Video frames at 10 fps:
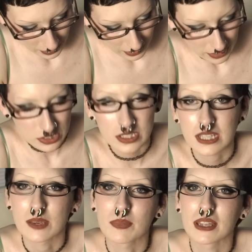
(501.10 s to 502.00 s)
and I just
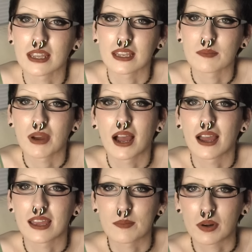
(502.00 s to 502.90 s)
keep it in
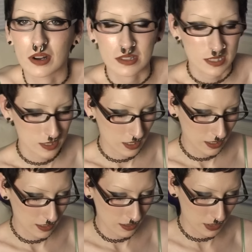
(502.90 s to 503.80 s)
my purse
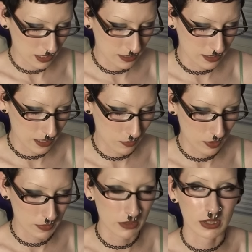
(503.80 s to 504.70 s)
because I
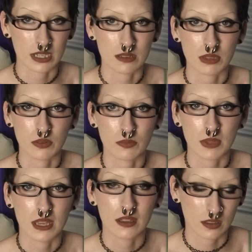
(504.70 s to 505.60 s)
want my Ricky to be with
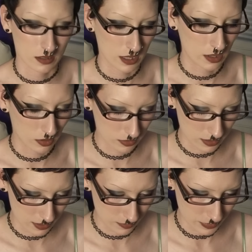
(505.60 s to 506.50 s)
me at all
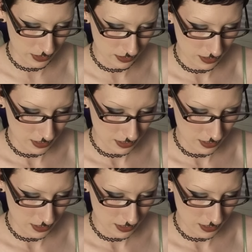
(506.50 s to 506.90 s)
times.